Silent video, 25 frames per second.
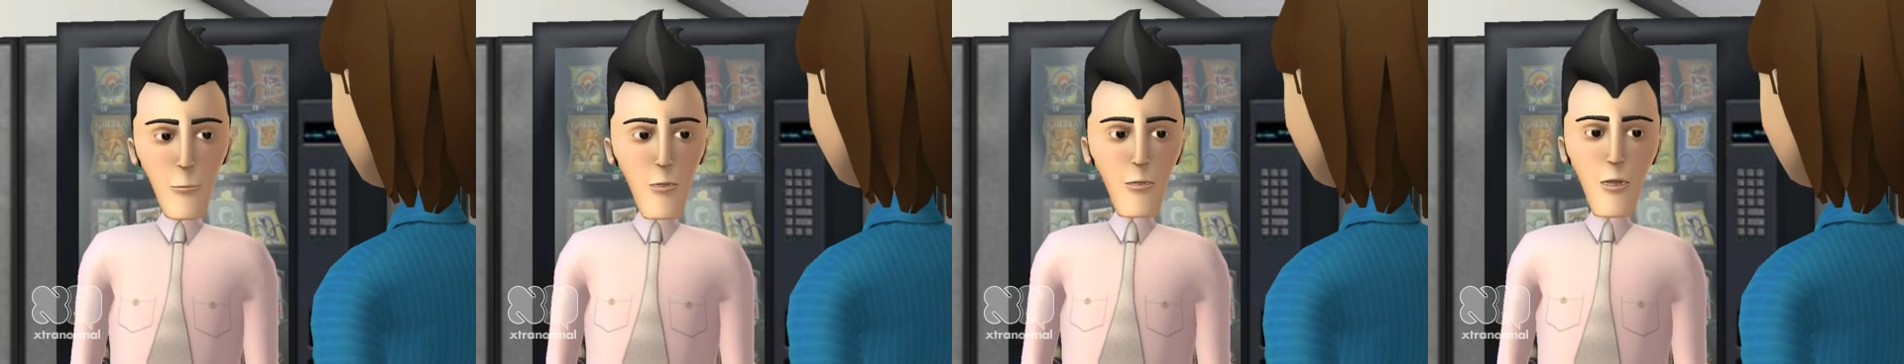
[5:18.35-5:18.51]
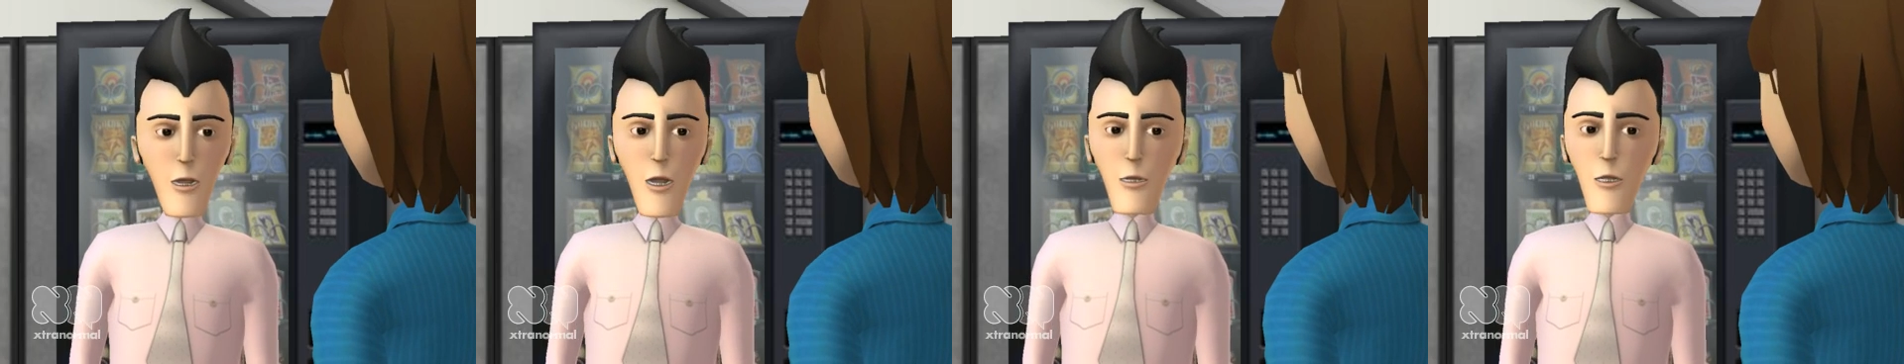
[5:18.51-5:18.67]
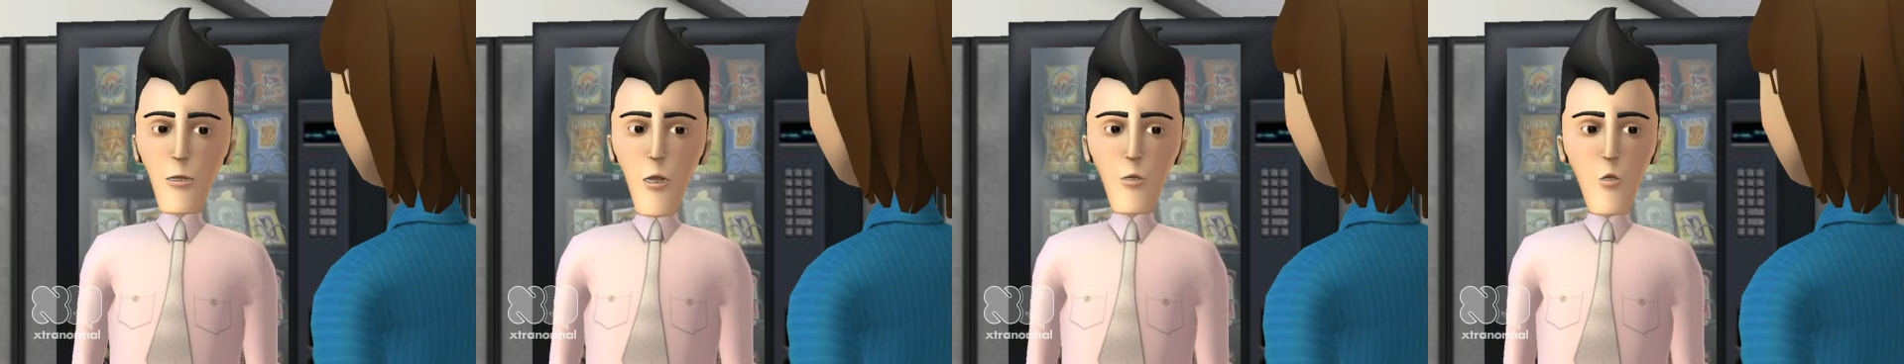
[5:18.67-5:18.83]

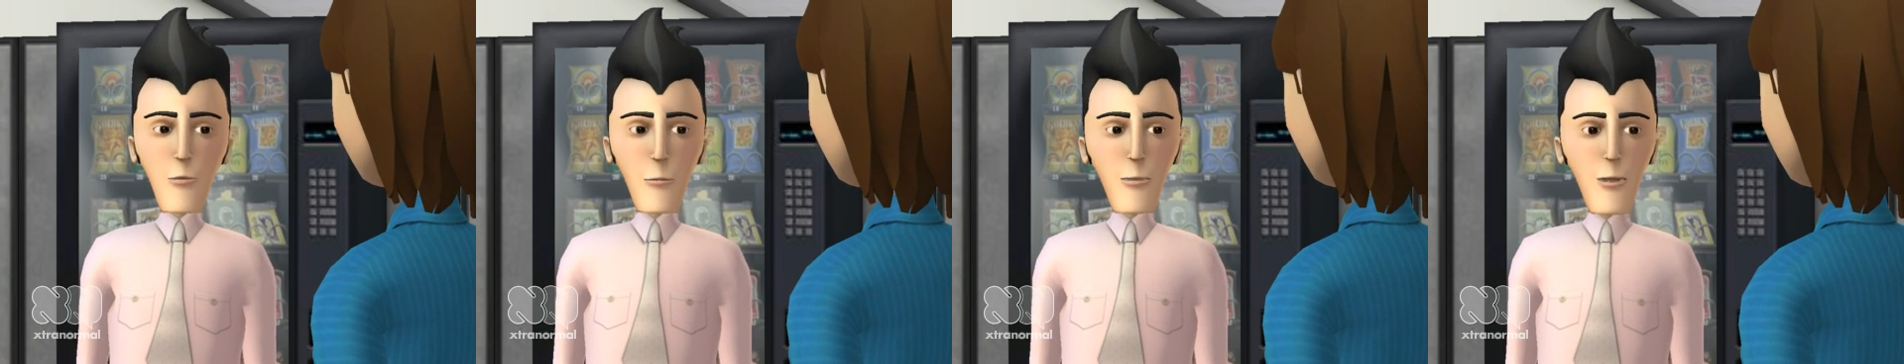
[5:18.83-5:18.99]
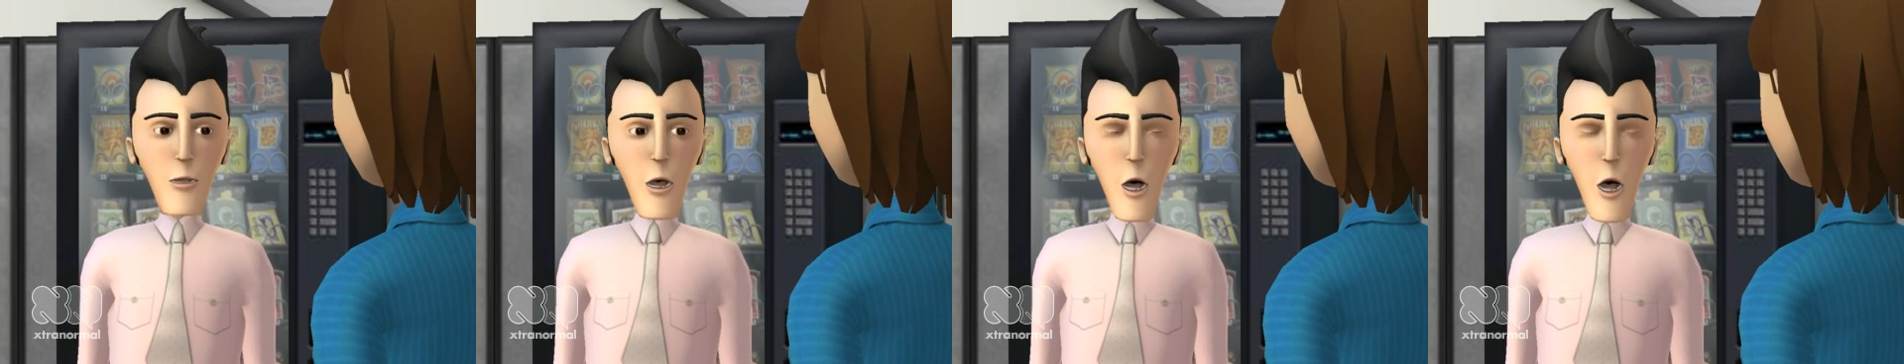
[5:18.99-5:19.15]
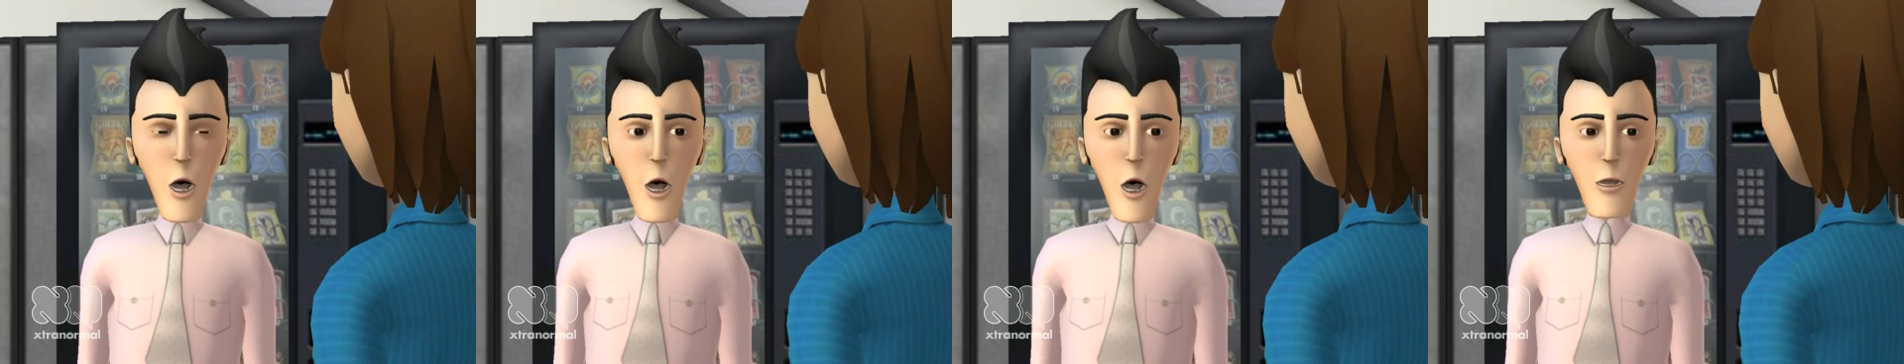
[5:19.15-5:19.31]
break
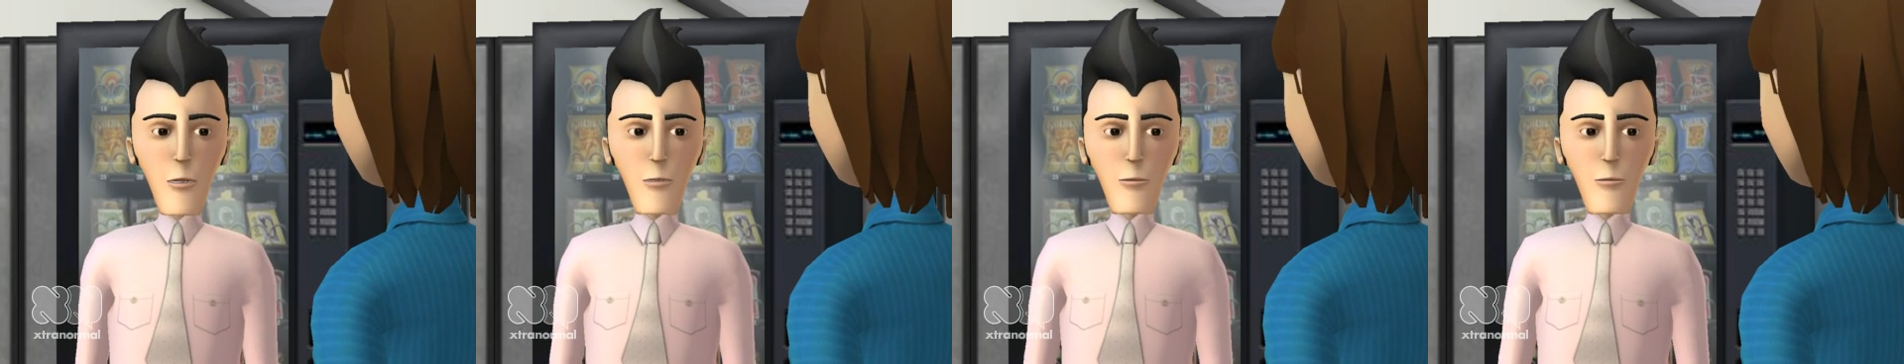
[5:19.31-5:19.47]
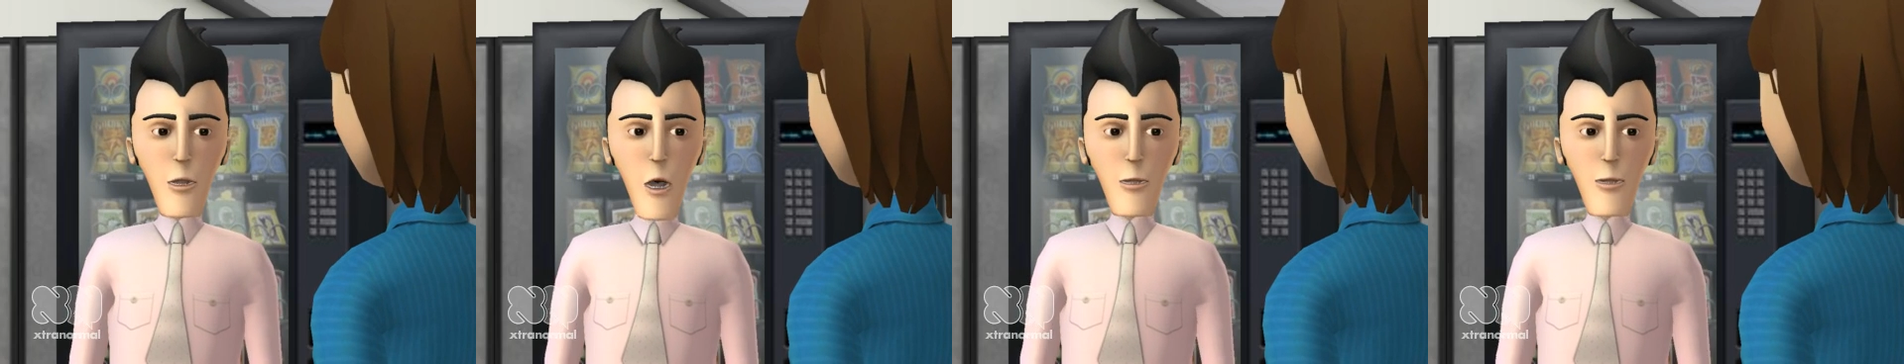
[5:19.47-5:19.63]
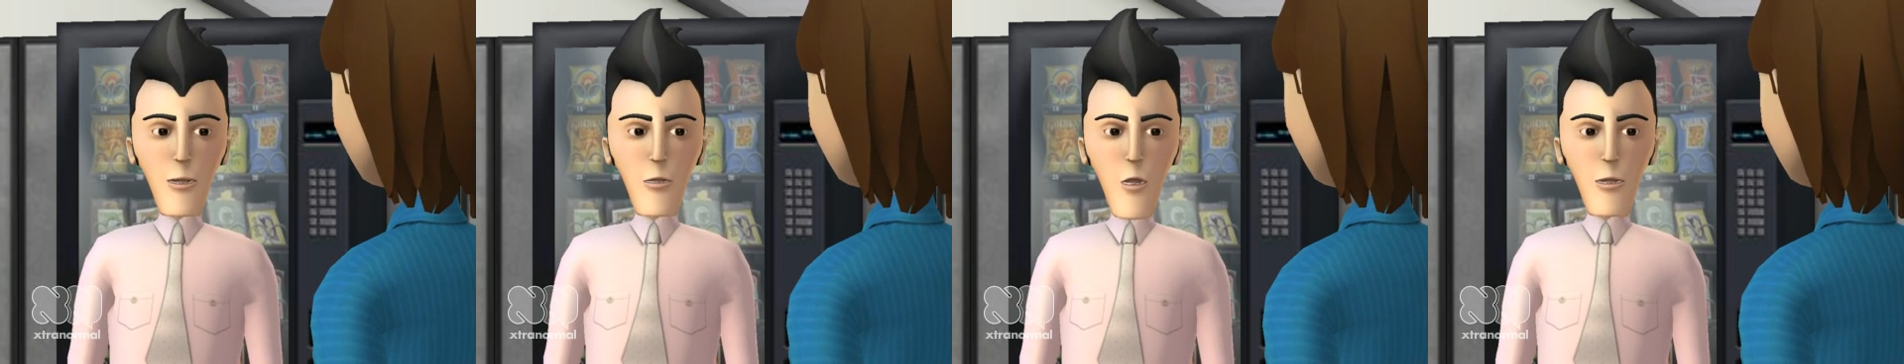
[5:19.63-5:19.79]
room now
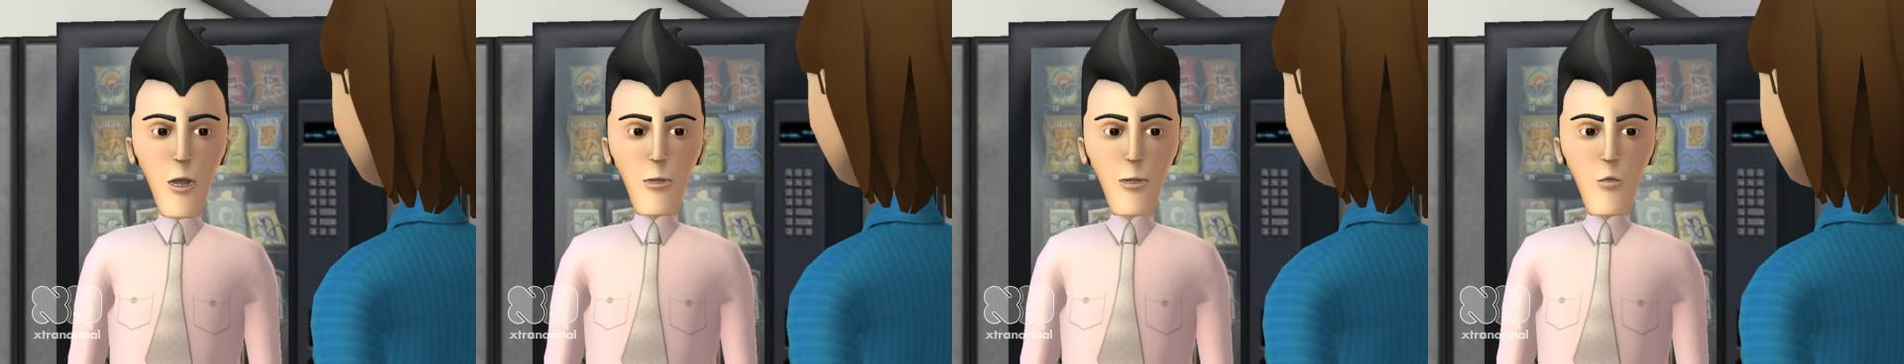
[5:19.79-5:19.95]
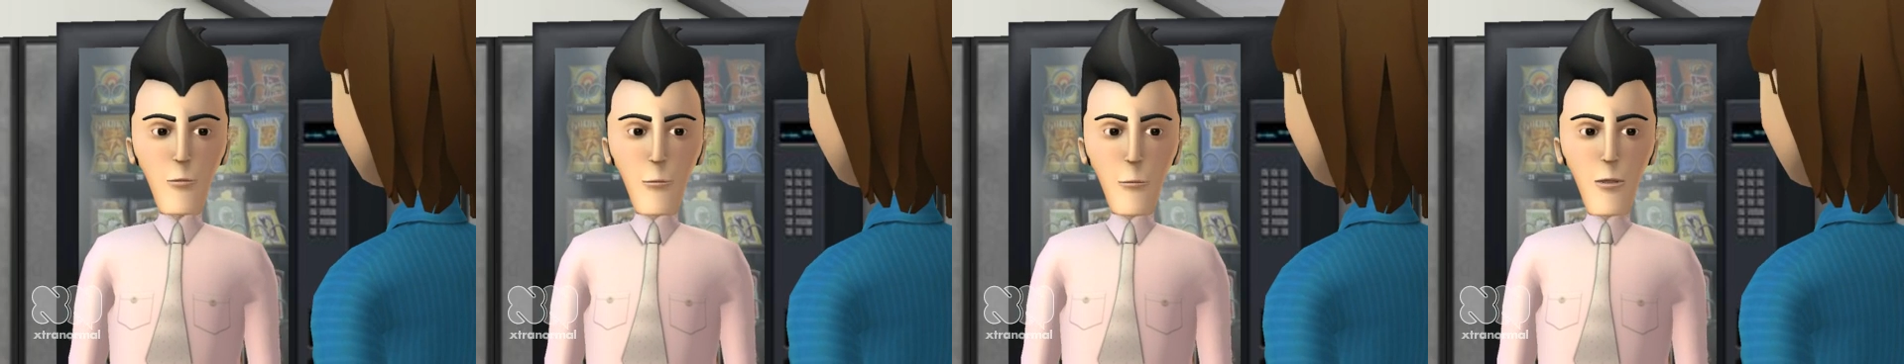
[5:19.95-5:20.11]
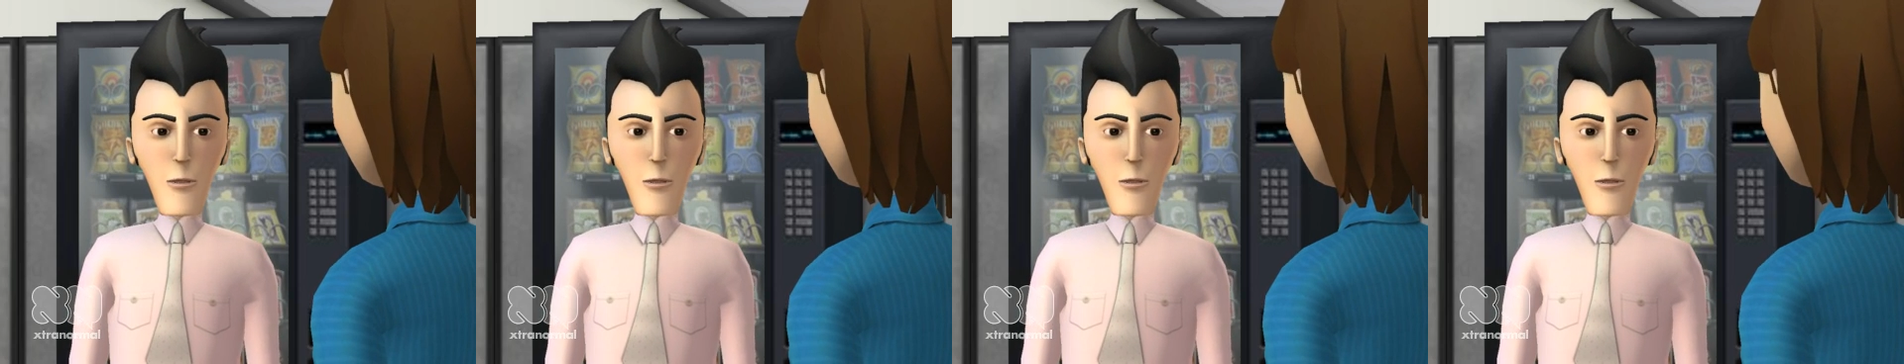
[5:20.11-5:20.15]
and try to